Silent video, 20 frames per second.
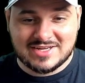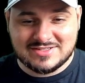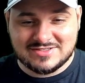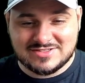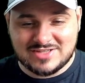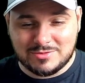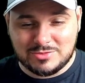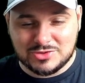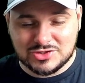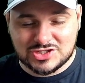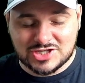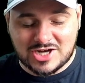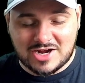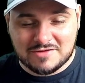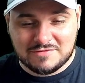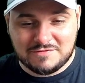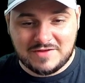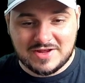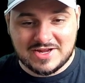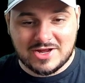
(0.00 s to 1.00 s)
Double Shock,
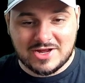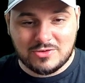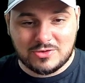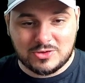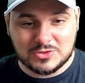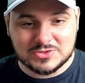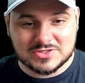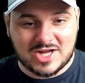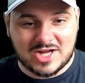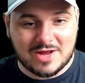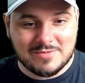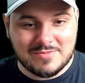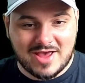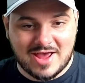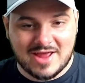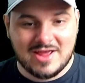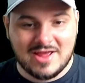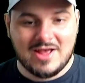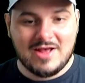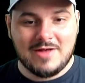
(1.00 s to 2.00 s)
Fake Out, Close
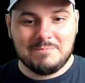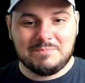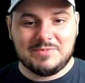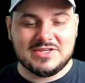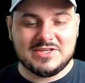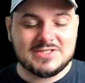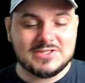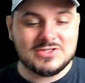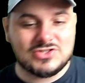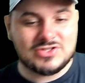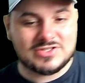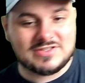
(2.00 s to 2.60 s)
Combat. this is just a